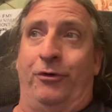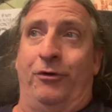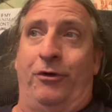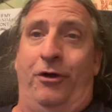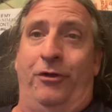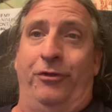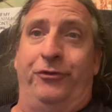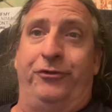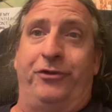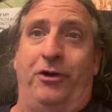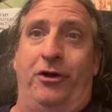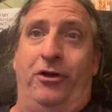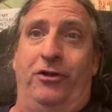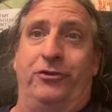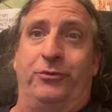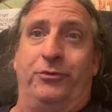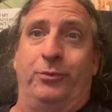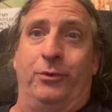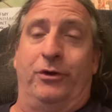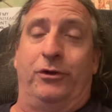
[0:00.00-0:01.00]
All the
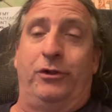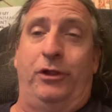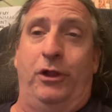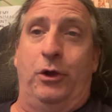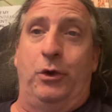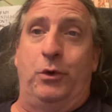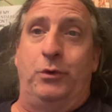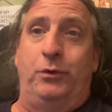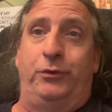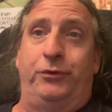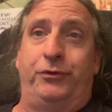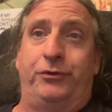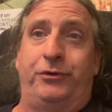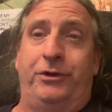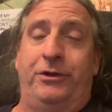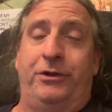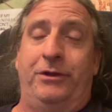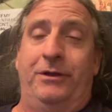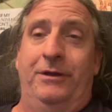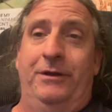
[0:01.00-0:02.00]
stalls were closed.
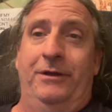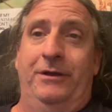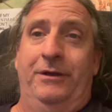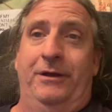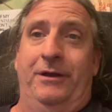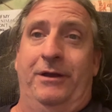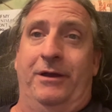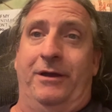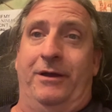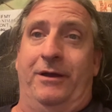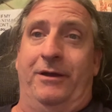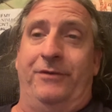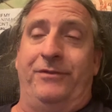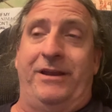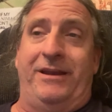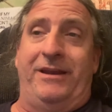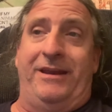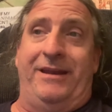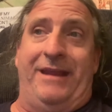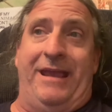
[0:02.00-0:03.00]
Uh, they
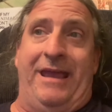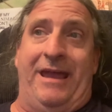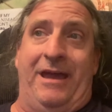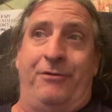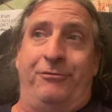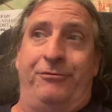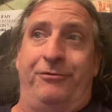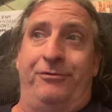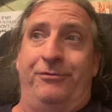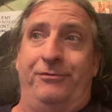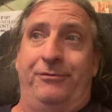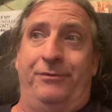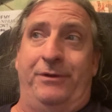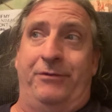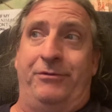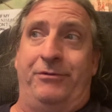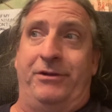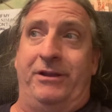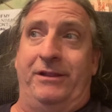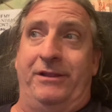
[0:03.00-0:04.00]
didn't have
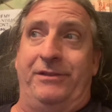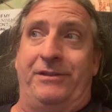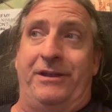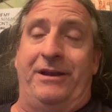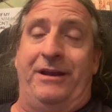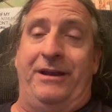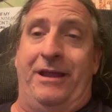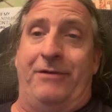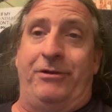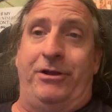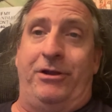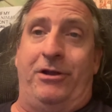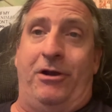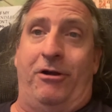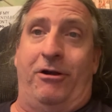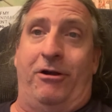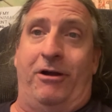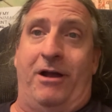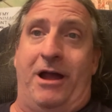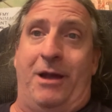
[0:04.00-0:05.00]
evidently they didn't have any
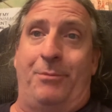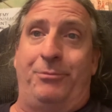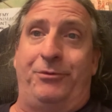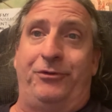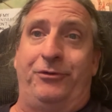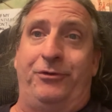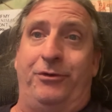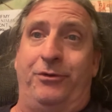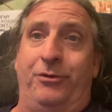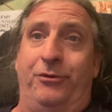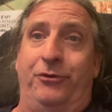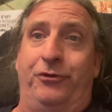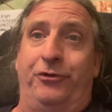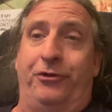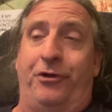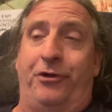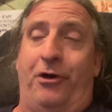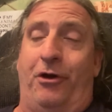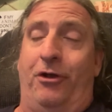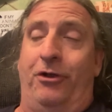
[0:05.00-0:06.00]
car hops to do the
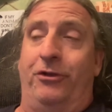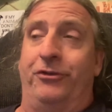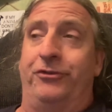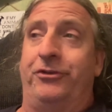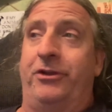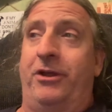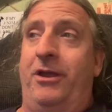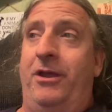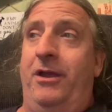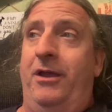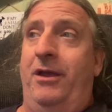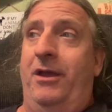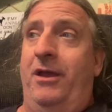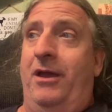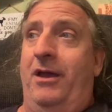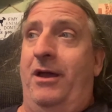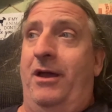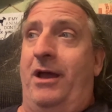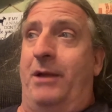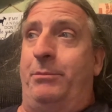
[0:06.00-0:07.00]
stalls.
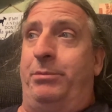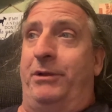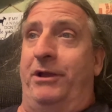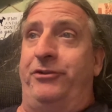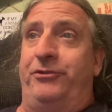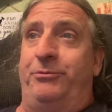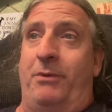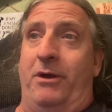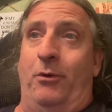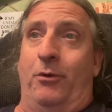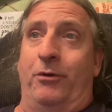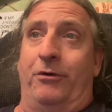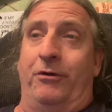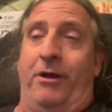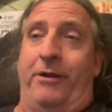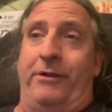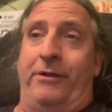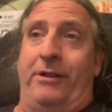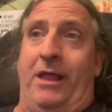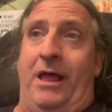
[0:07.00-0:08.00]
I placed my order
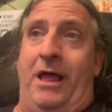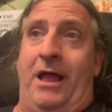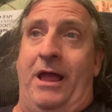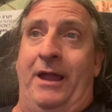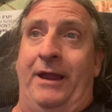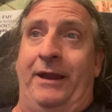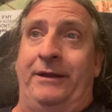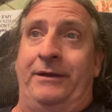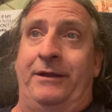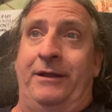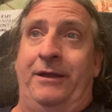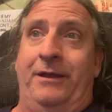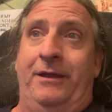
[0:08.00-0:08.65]
online.